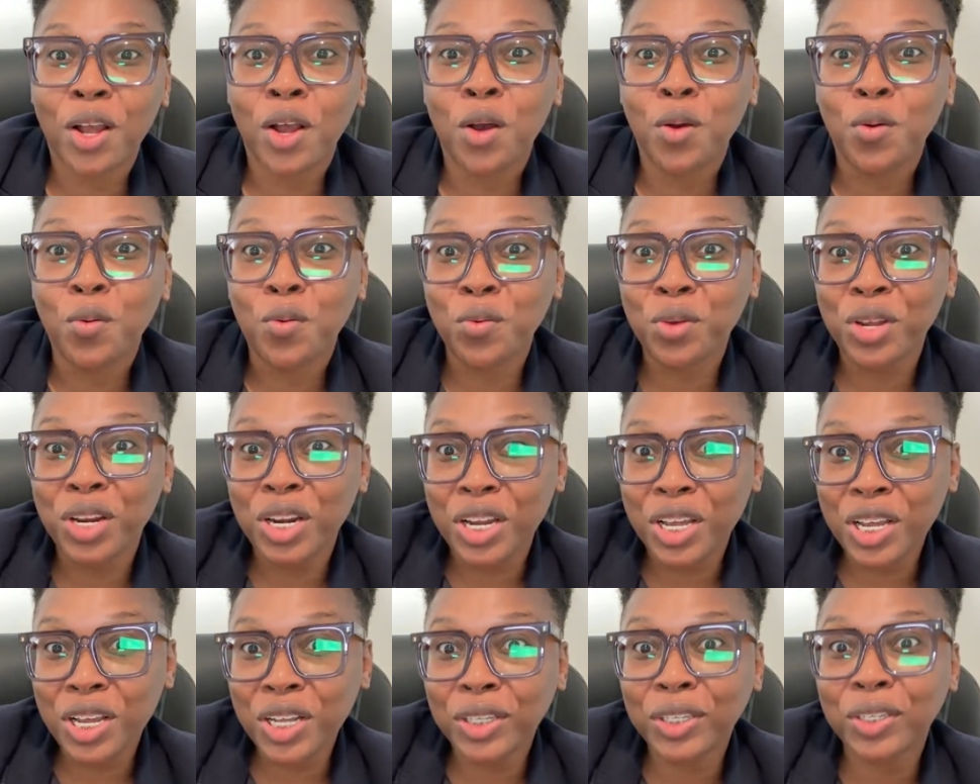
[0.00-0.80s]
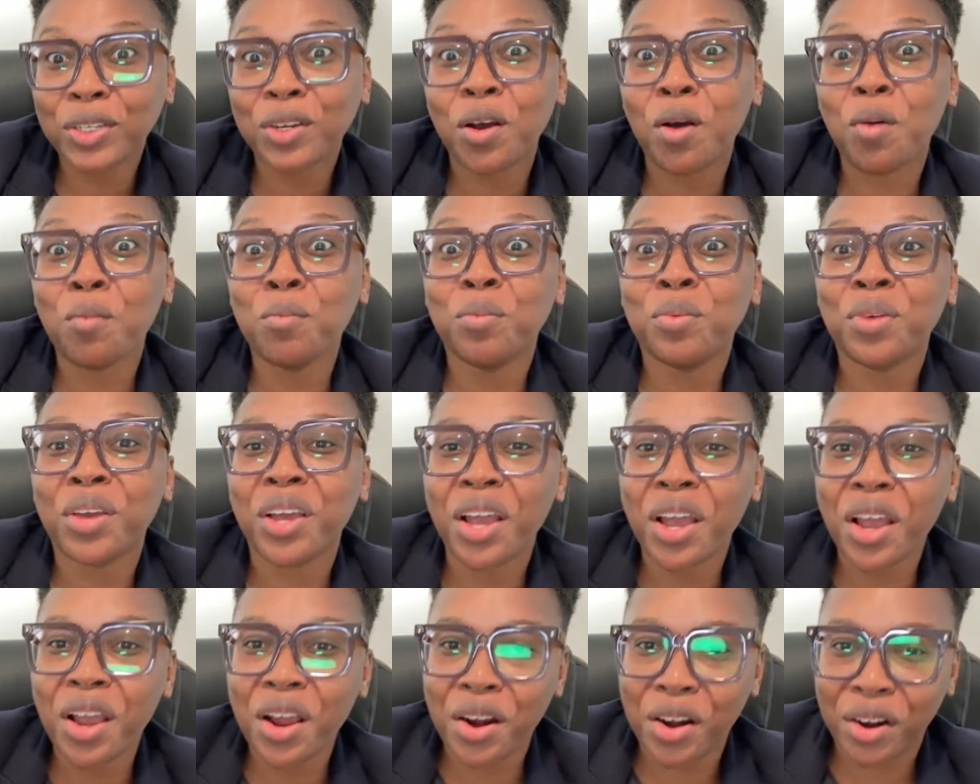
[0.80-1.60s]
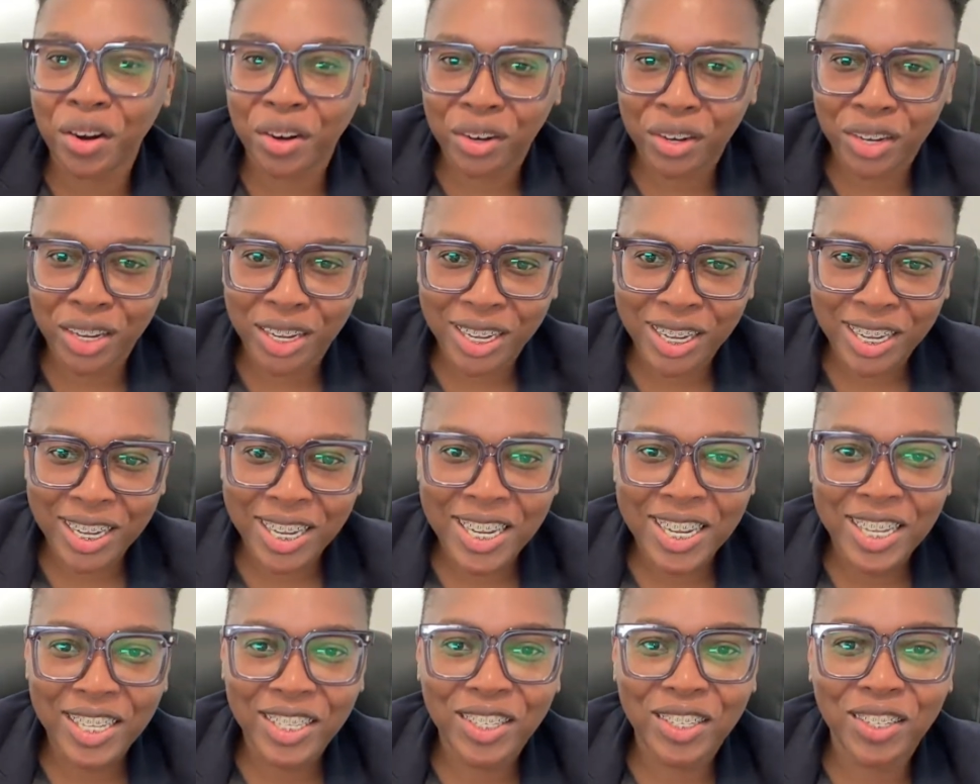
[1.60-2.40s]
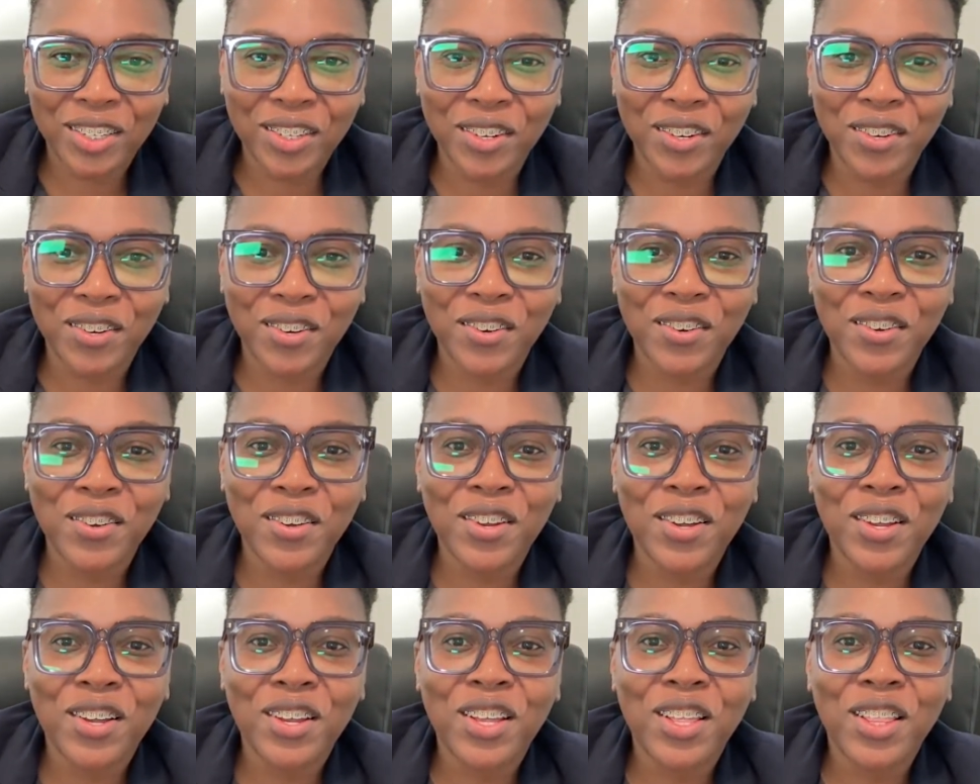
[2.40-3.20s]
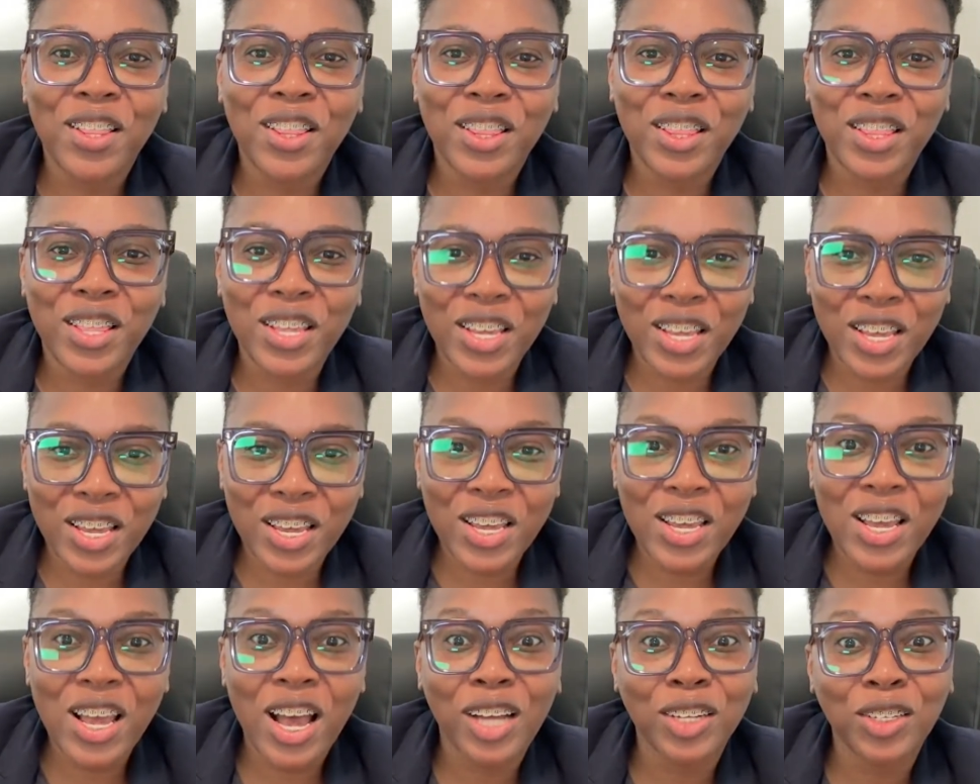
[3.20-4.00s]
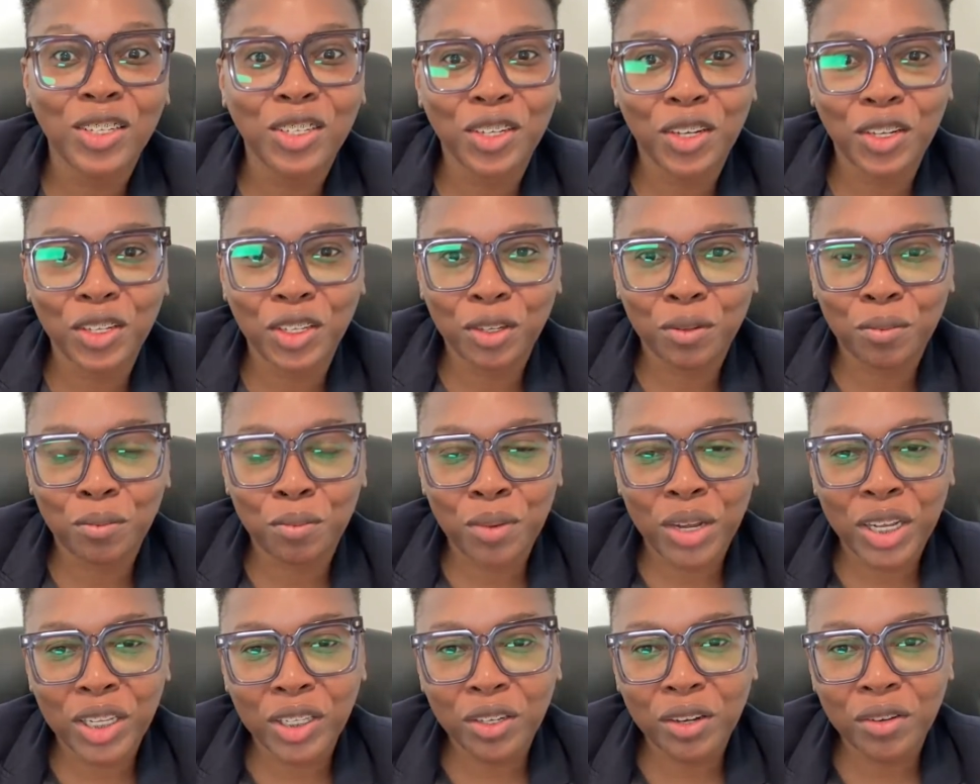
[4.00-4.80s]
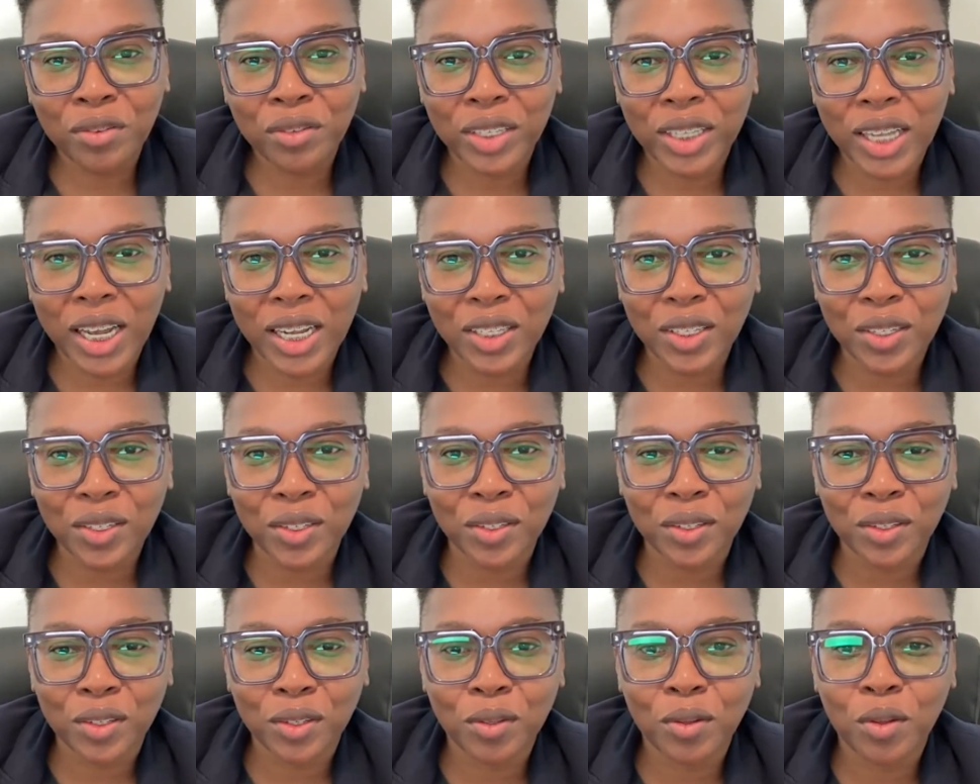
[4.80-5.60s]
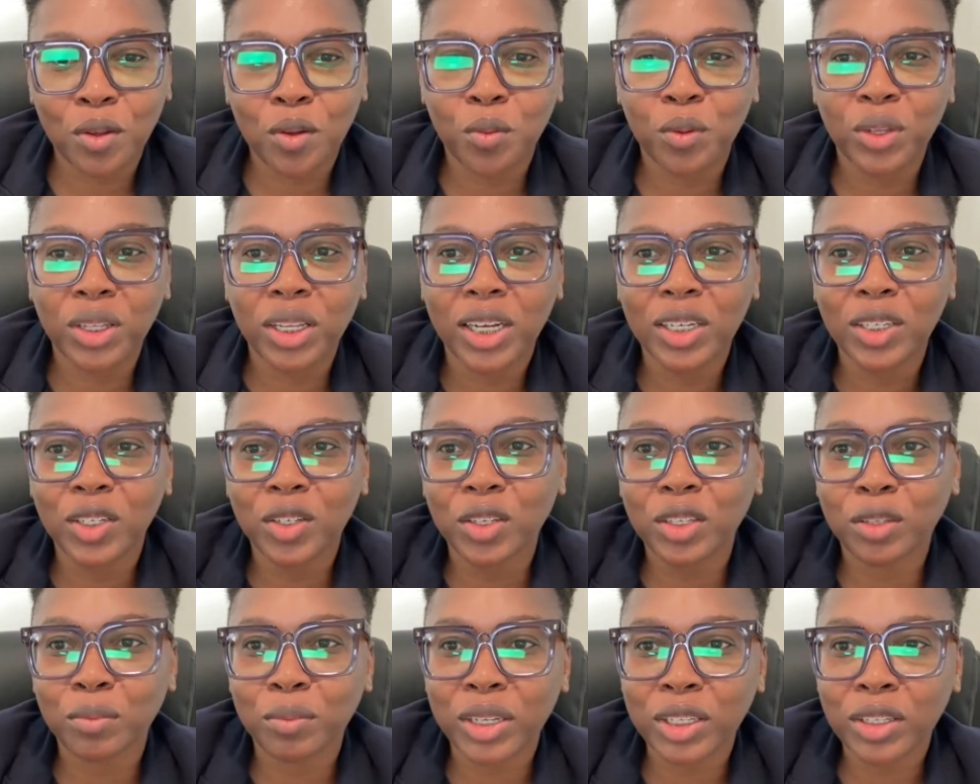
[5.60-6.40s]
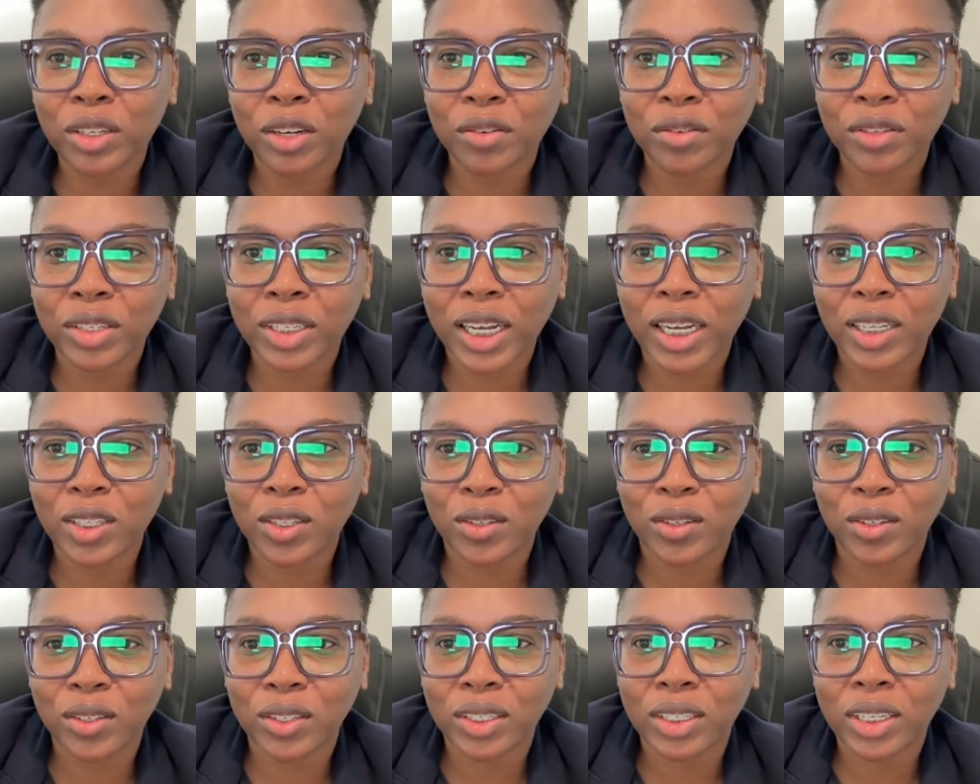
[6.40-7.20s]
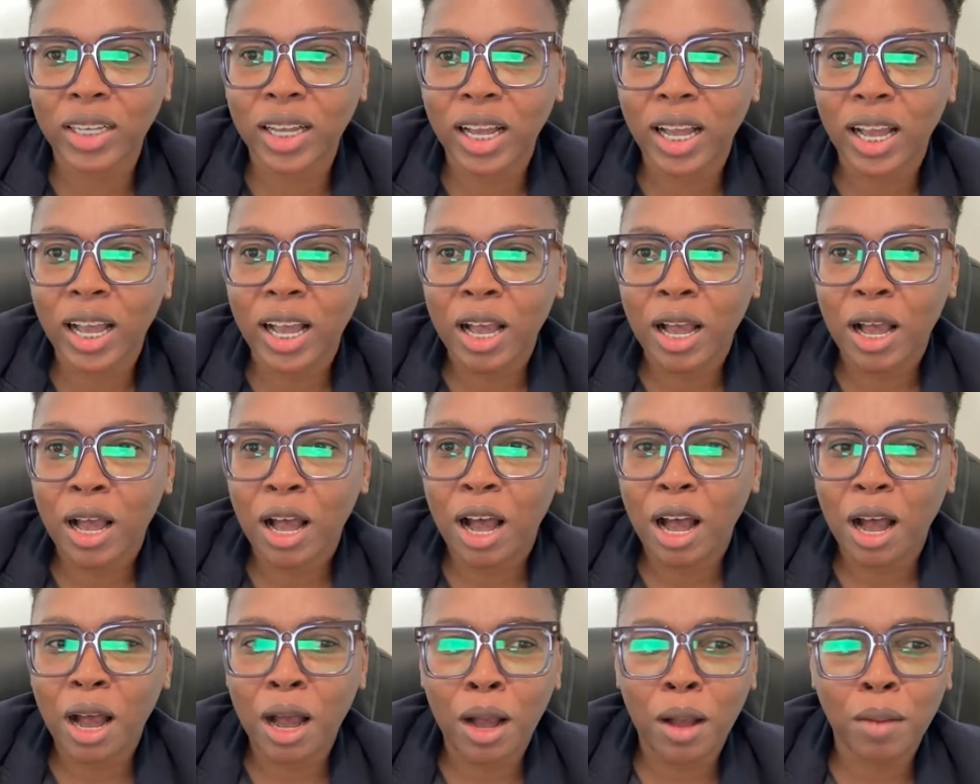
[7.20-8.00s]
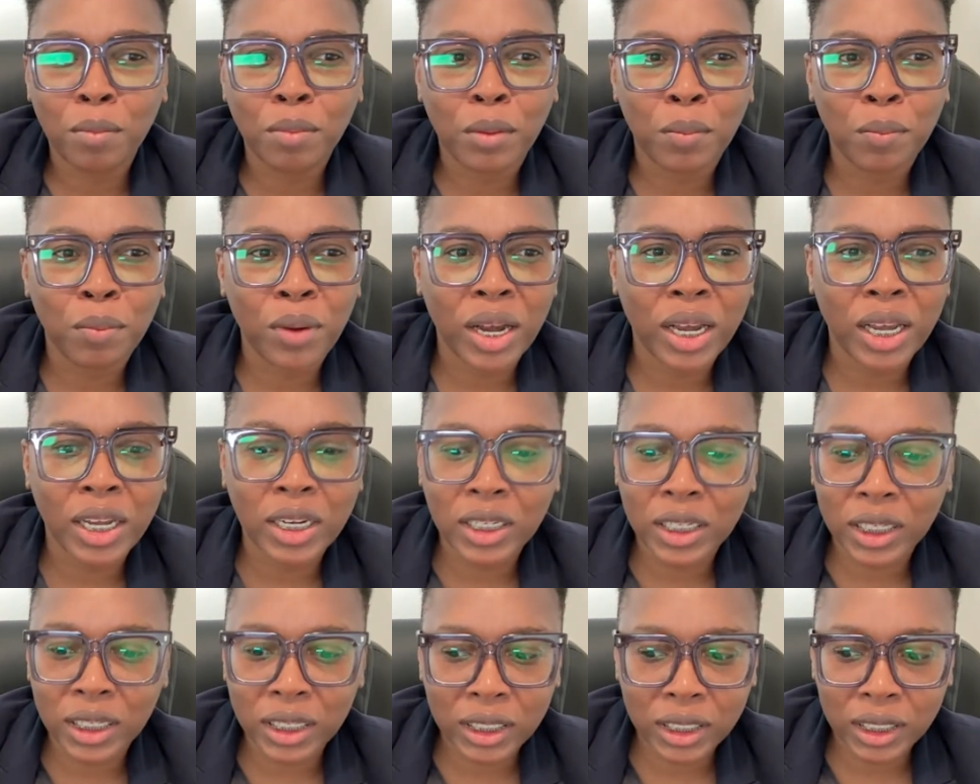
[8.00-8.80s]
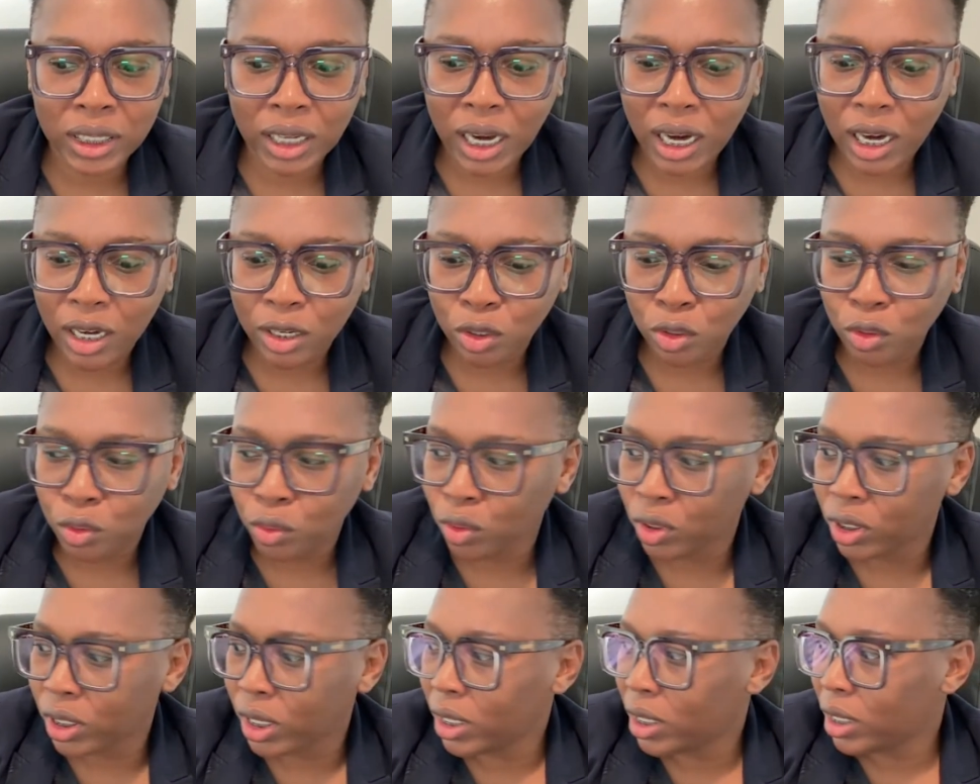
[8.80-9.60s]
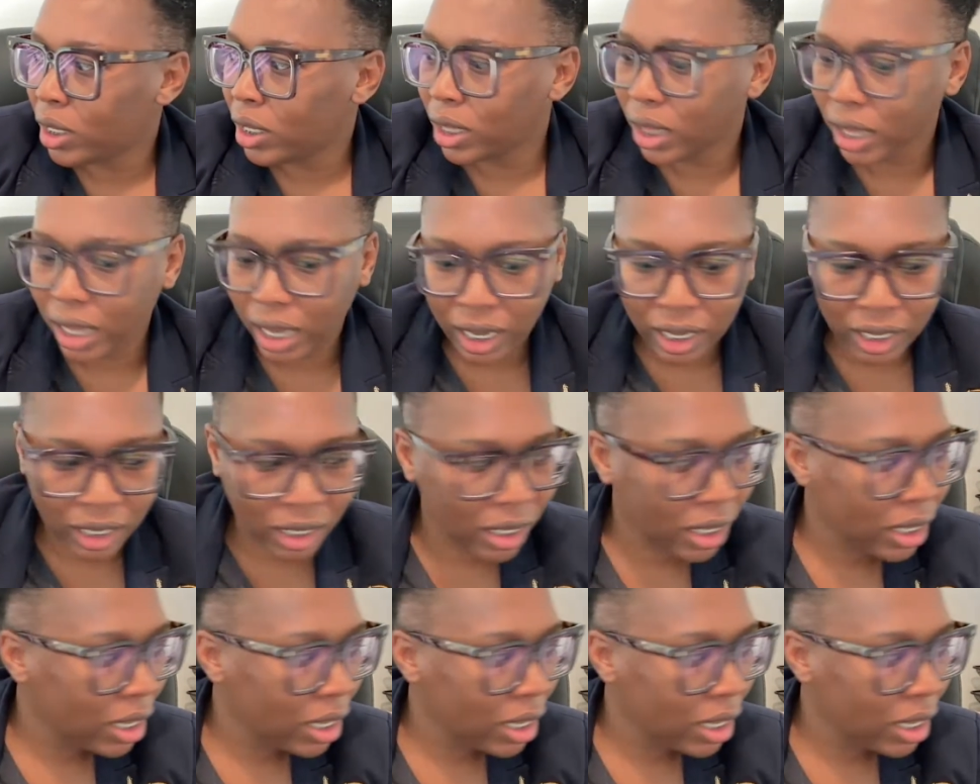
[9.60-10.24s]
we need to compare to the adjustment of status. With adjustment of status, the packages are usually like